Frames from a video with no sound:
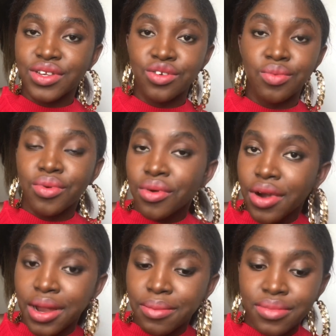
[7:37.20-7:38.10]

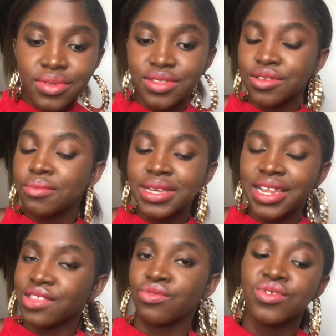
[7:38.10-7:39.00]
program. It's not me
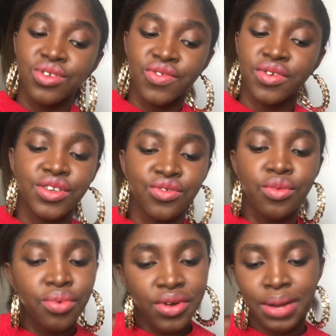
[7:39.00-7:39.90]
that told you it's for the whole
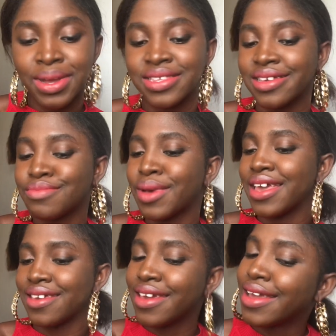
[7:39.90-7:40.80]
program. I said it's per
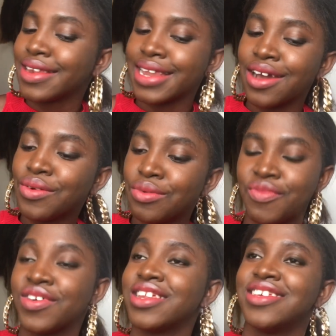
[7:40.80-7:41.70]
year. Now,
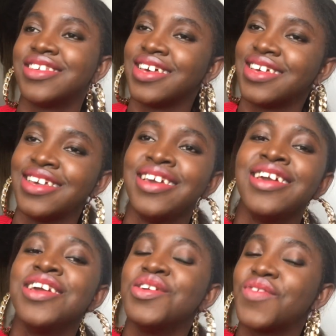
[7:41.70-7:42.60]
before
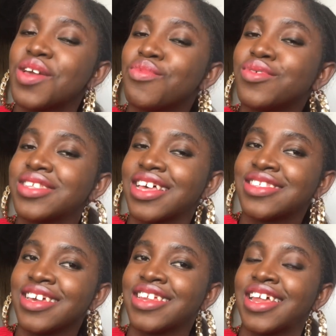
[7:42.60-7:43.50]
people start
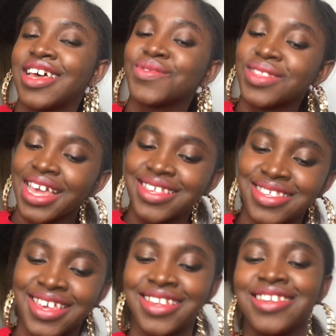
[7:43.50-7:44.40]
saying that, that's what I
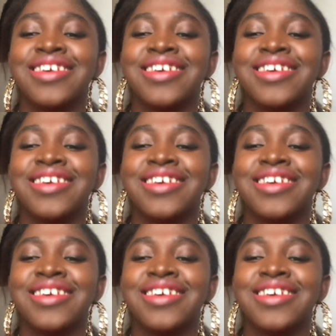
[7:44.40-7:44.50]
said.